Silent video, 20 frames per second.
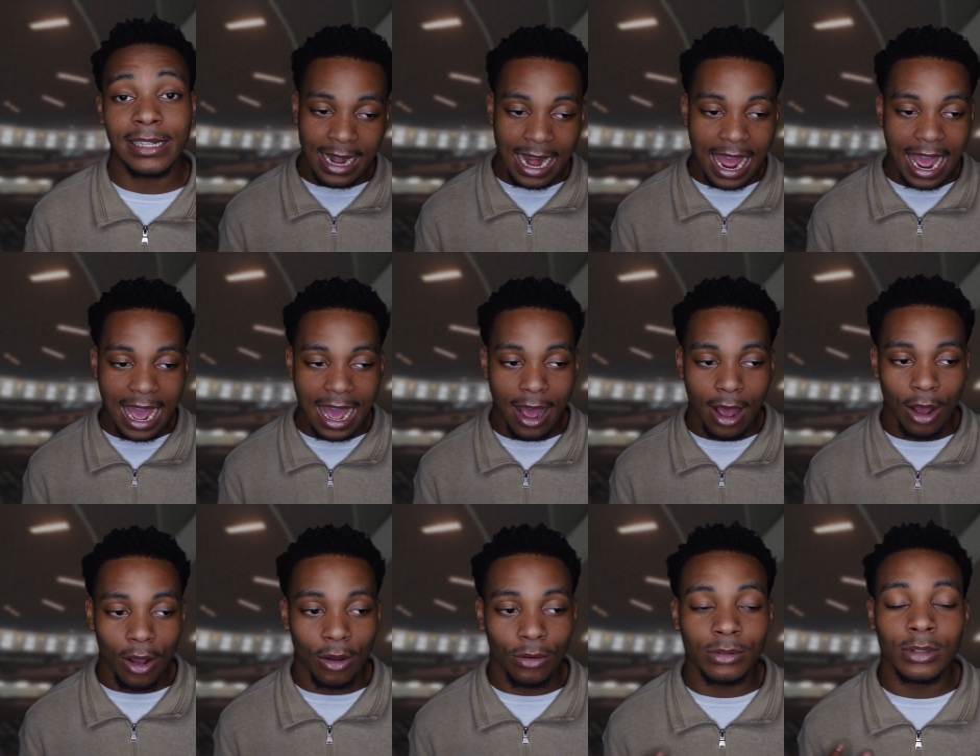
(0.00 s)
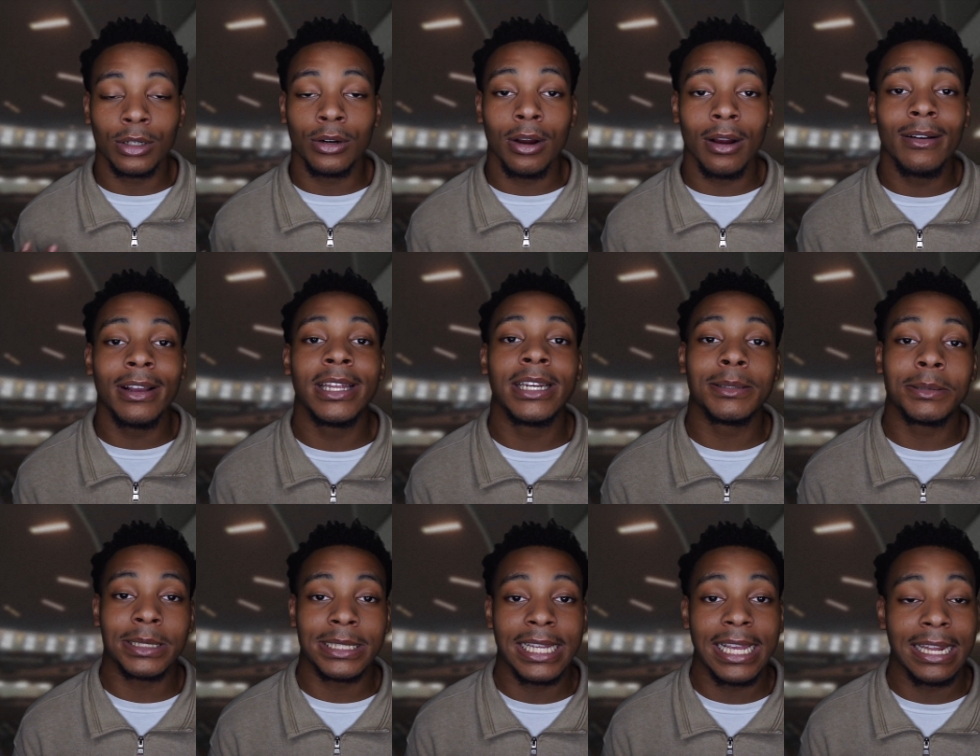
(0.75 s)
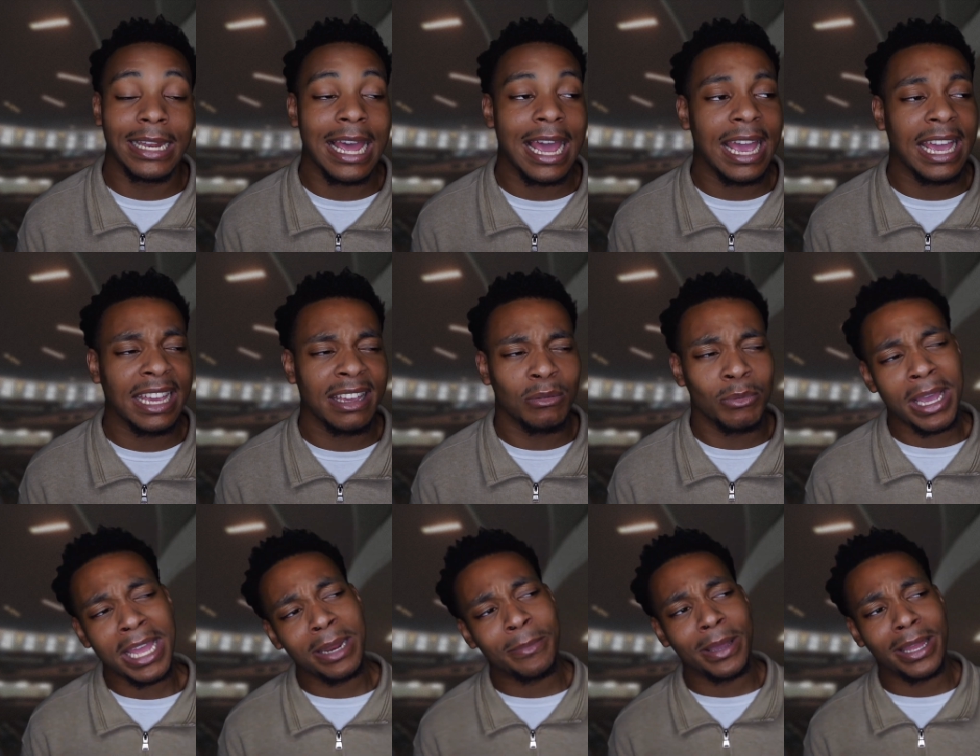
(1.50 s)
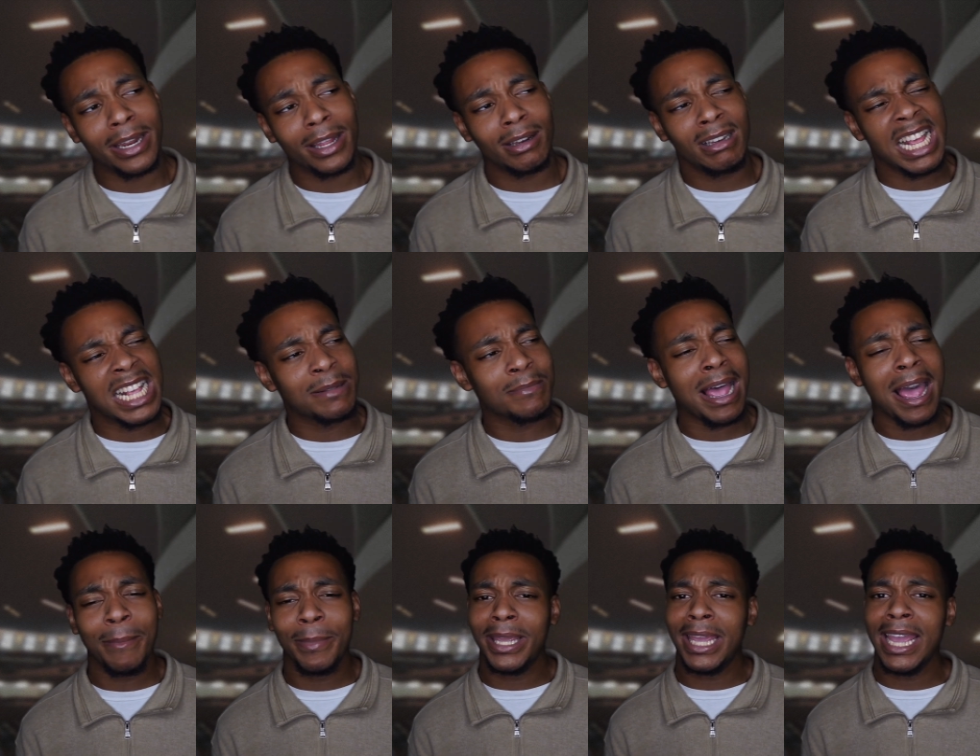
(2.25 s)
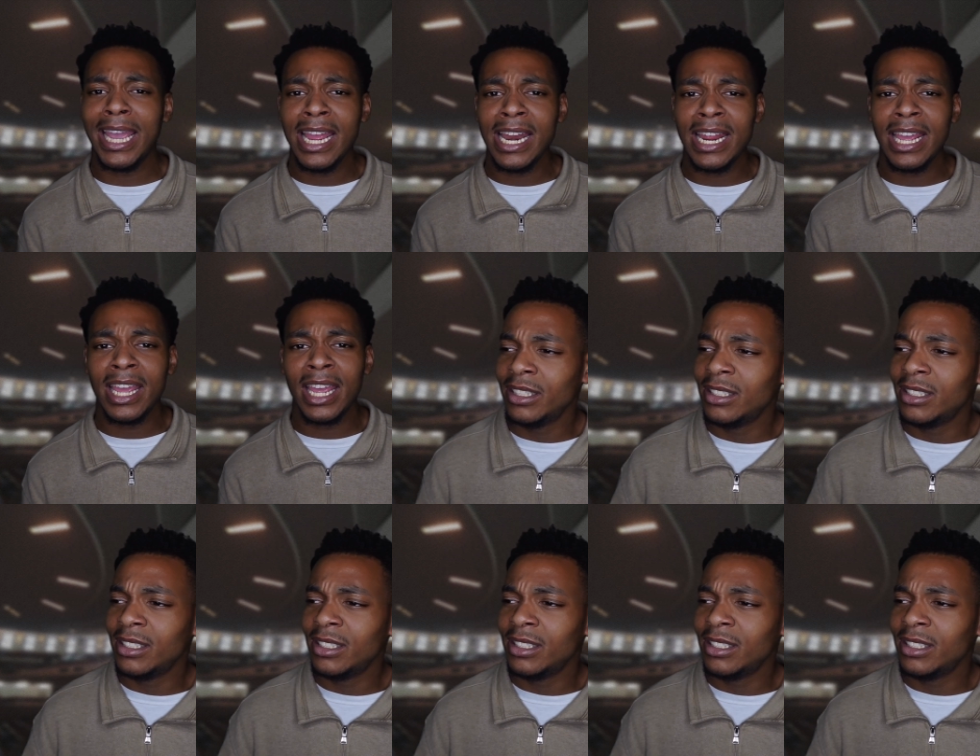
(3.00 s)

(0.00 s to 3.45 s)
Now, the girl ended up seeing like, wait a minute, that's my bikini.